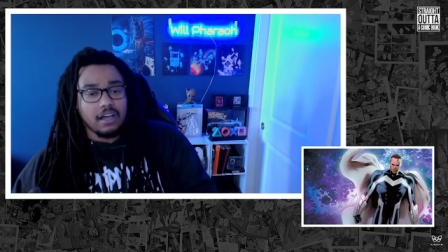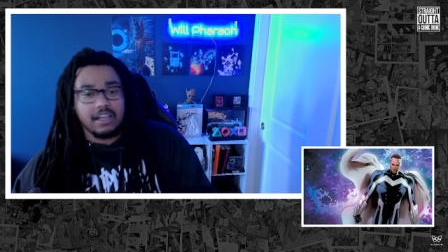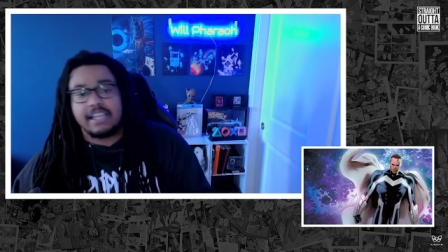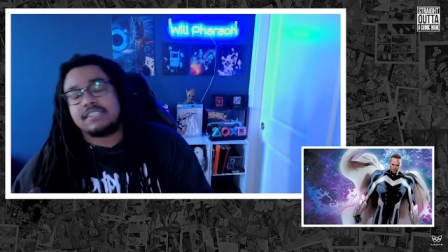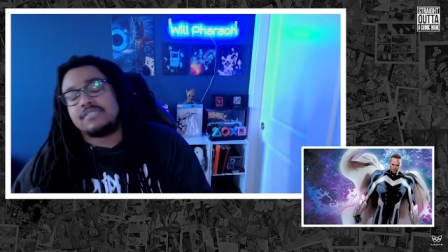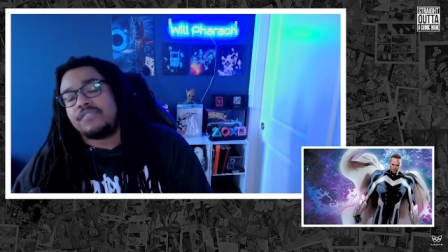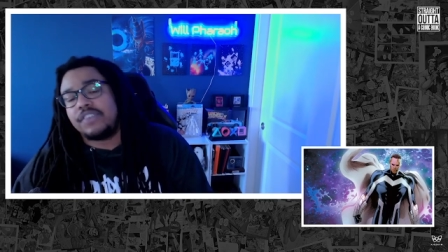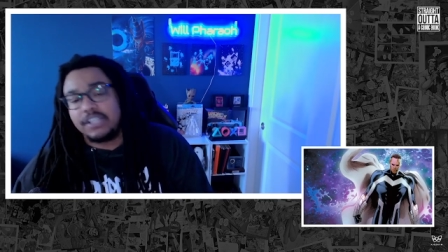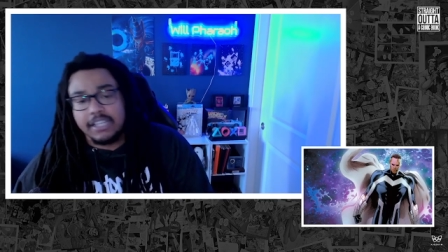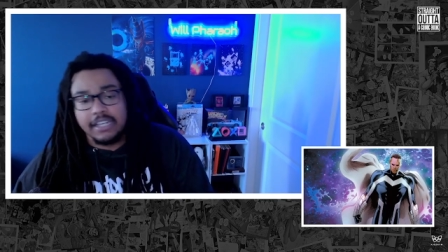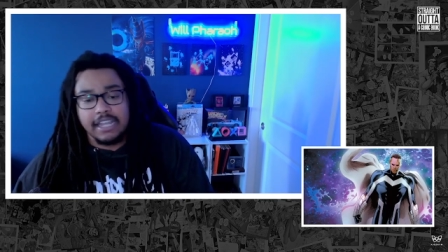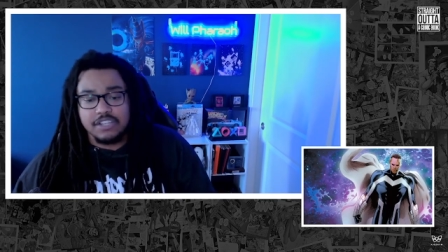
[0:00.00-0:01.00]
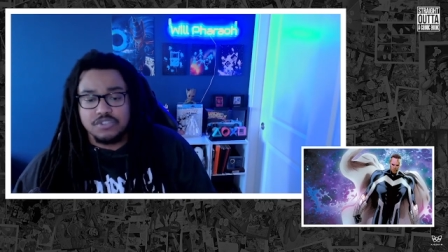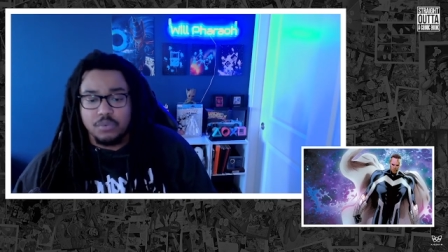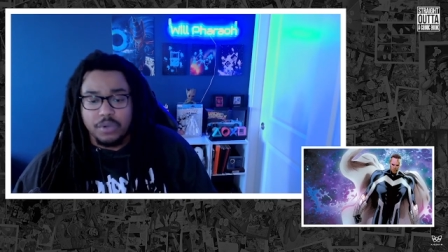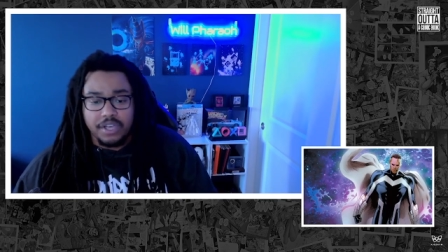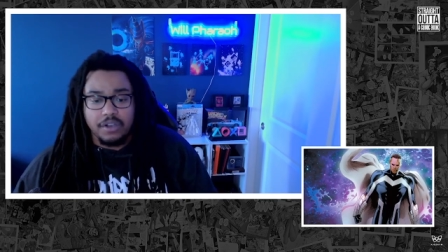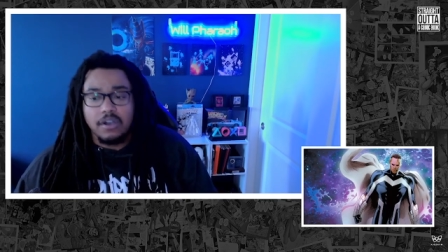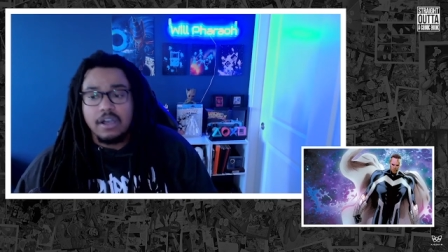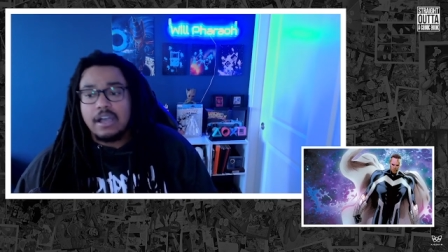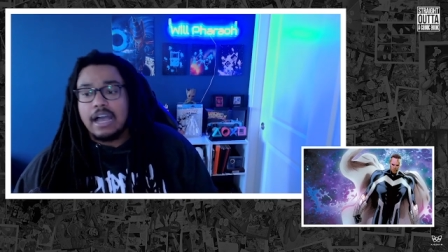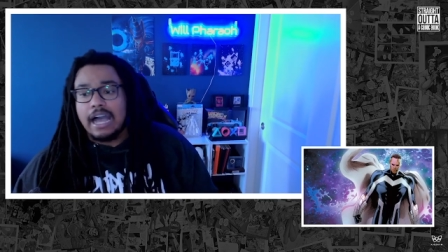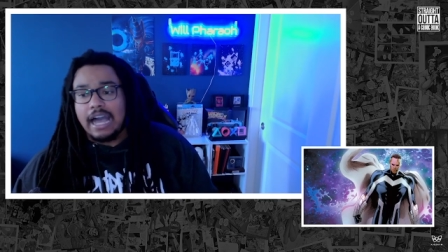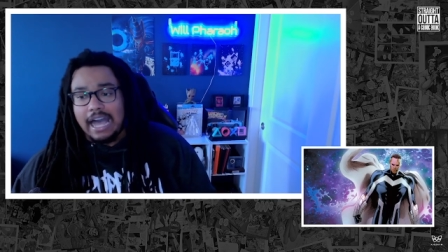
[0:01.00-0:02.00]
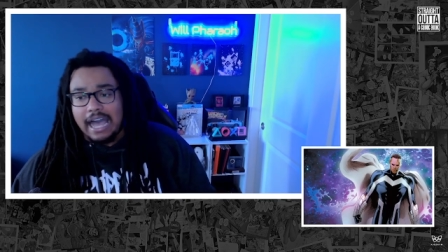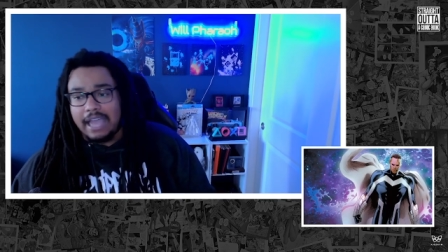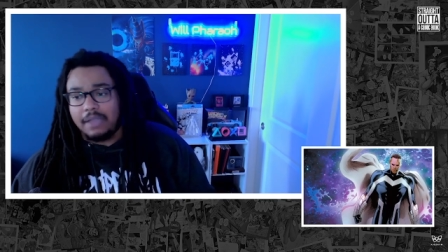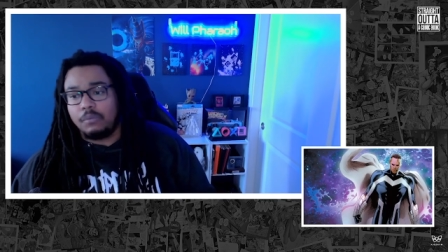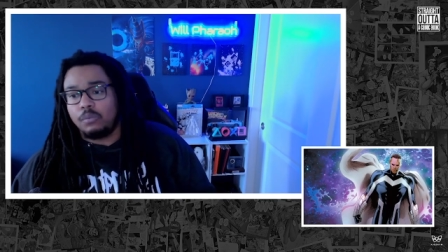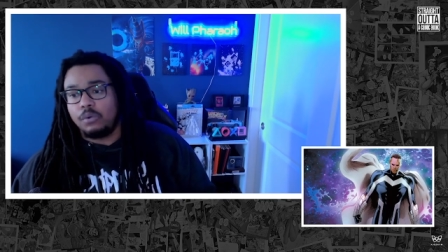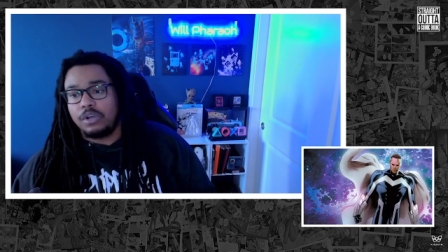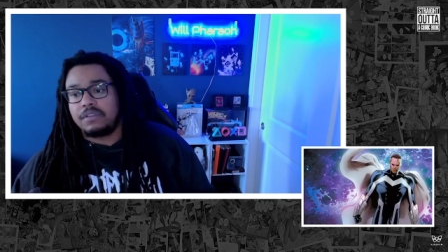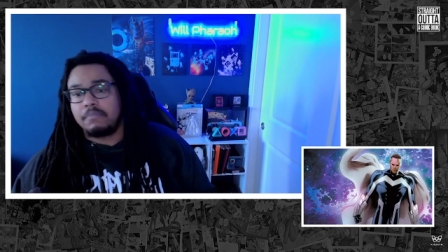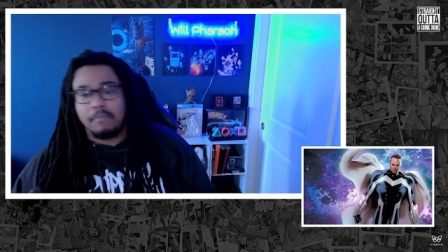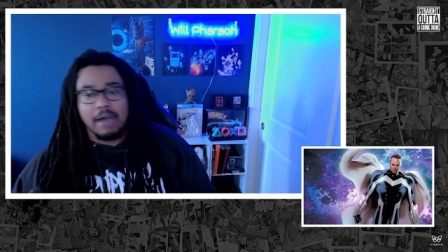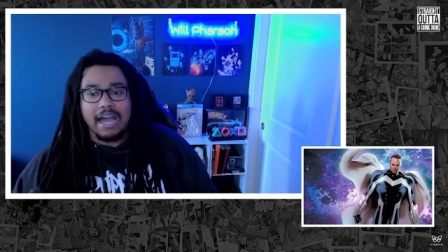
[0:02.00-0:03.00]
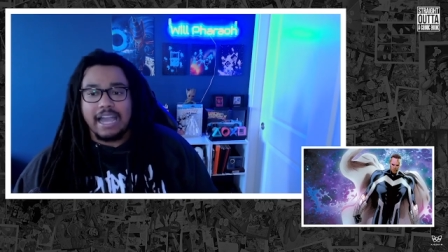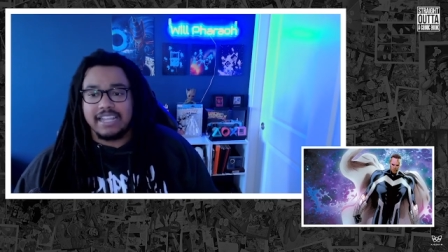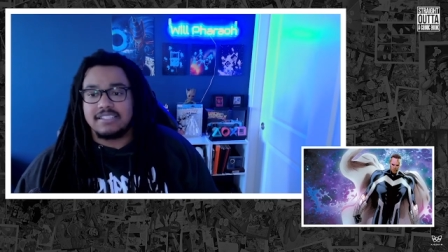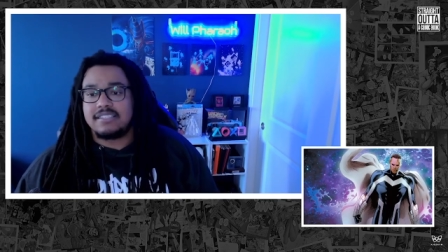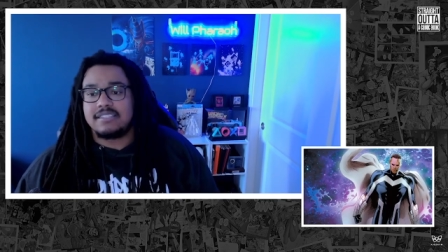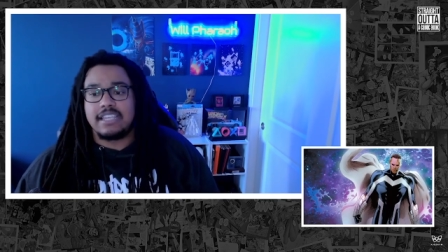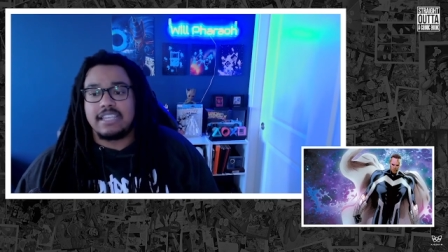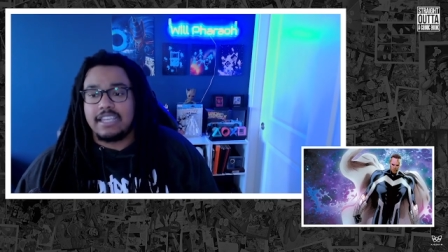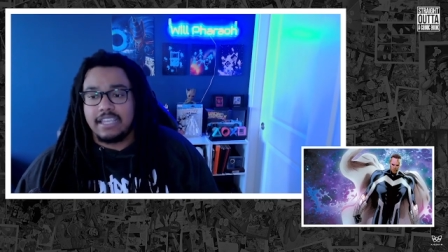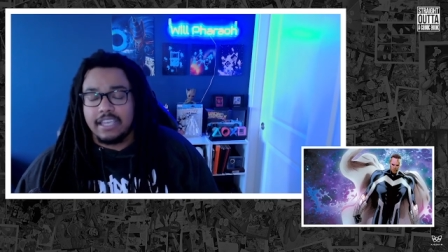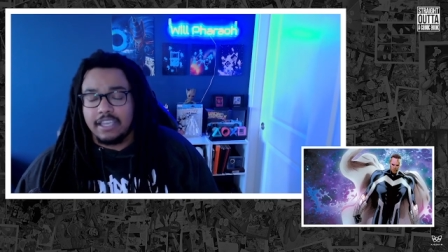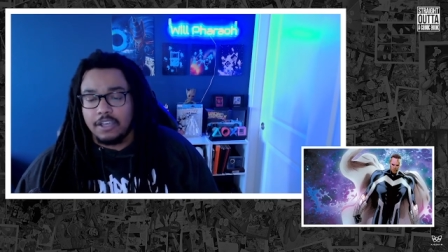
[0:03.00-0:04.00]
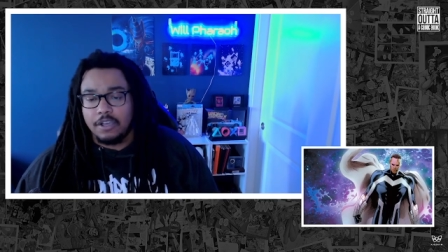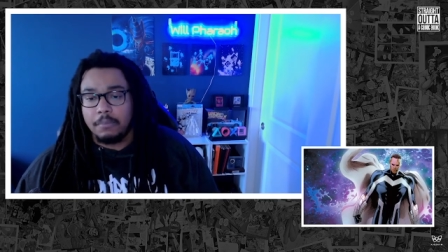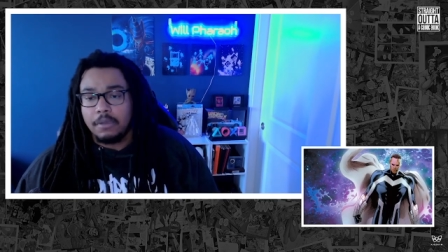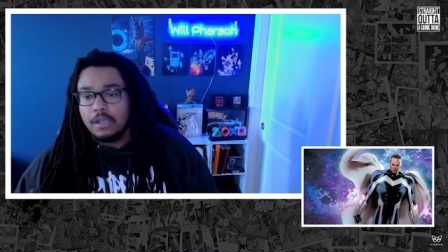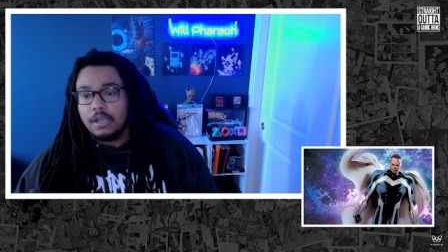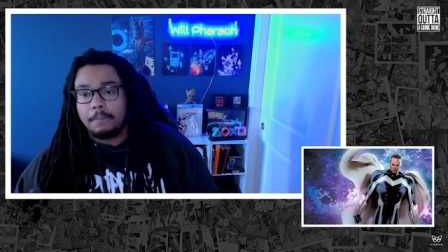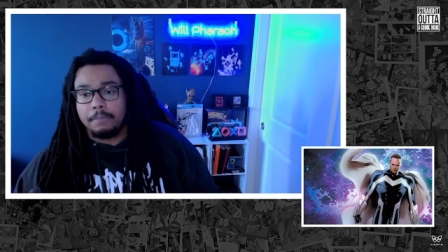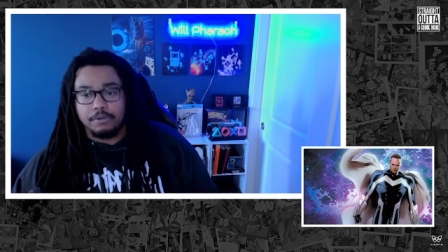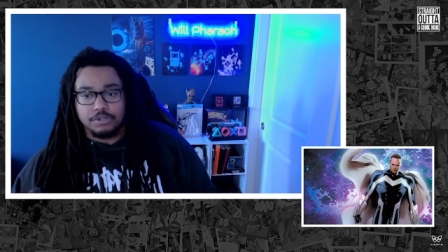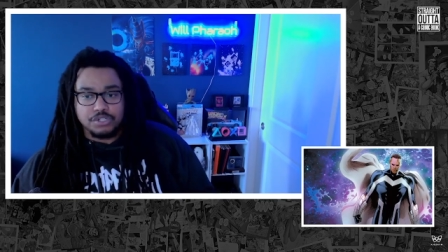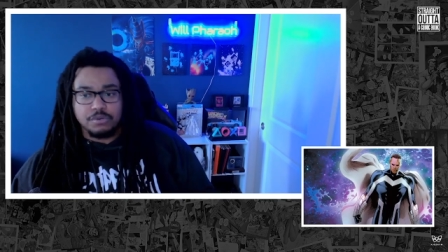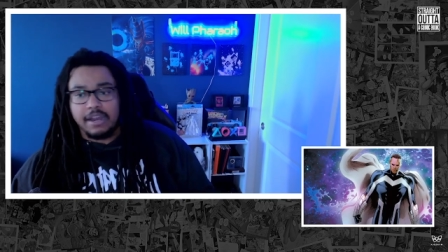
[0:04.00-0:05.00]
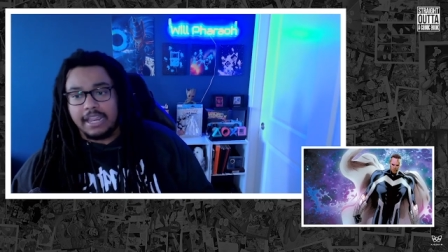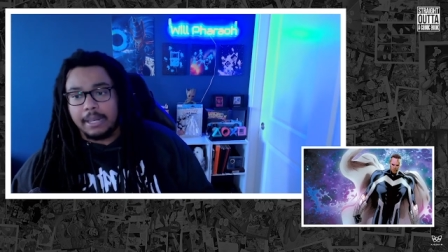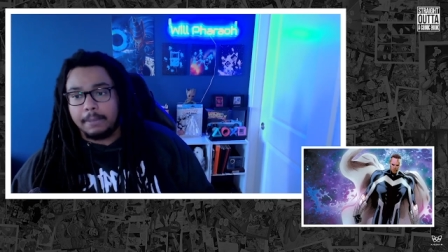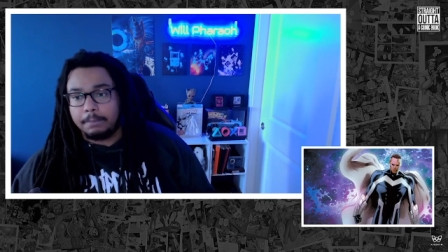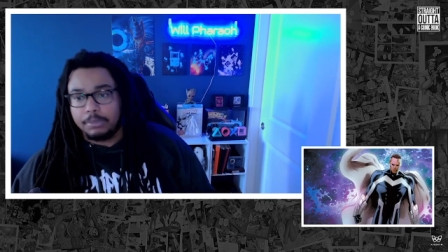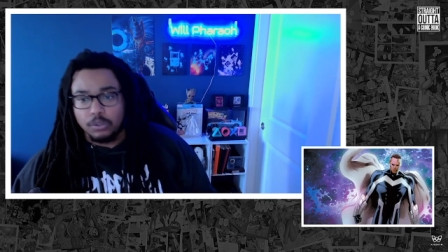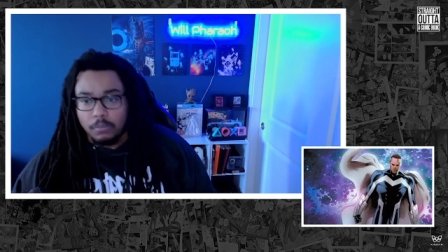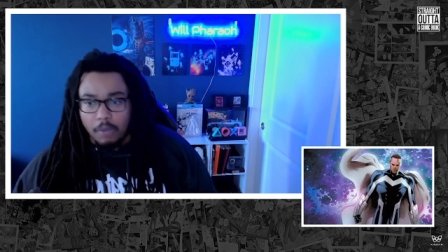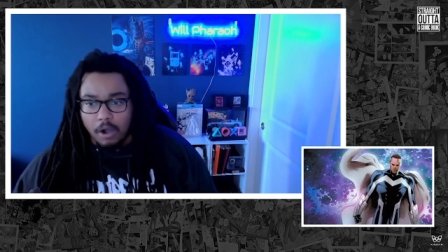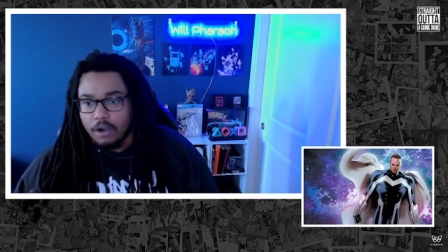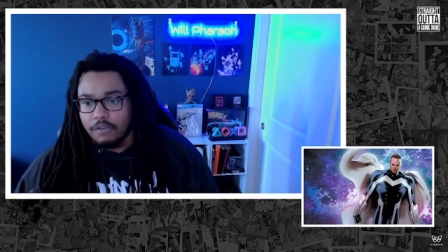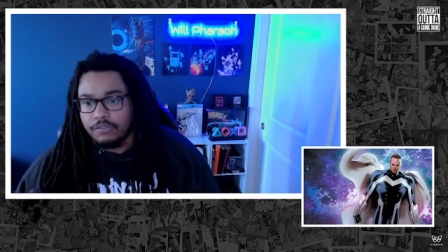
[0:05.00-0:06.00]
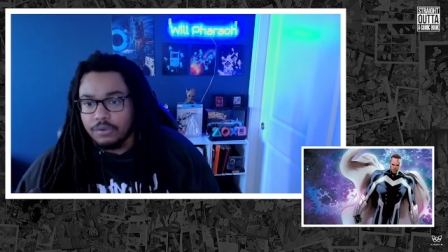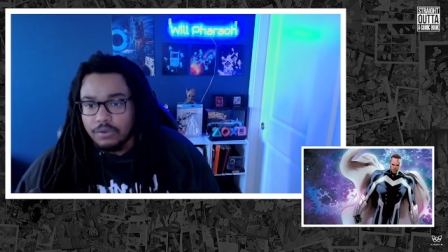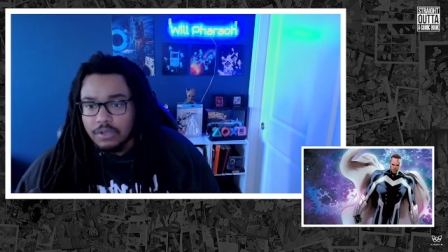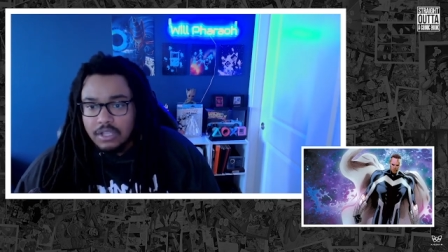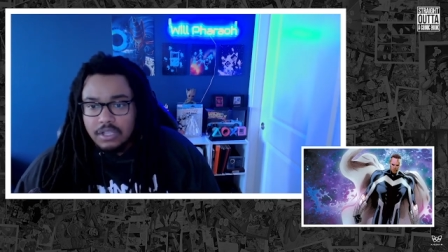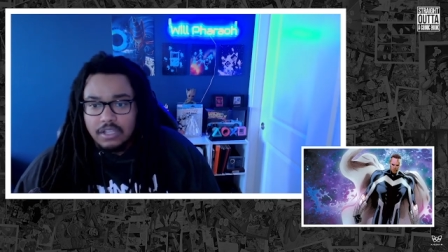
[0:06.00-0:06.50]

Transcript: his villain as well, I wouldn't mind seeing him portraying Blue Marvel.